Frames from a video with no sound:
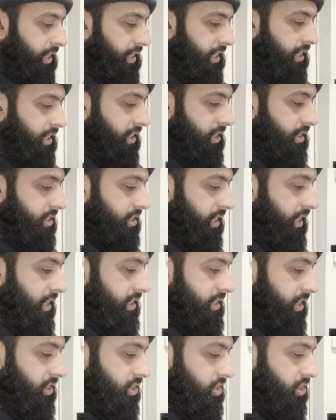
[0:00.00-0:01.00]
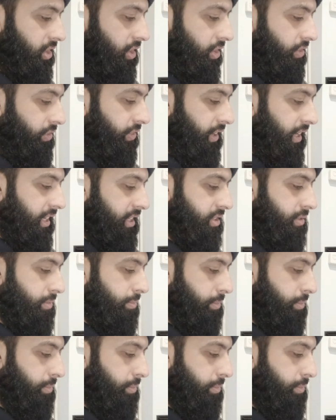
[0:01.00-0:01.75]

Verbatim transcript: and then you can see it says slow flash,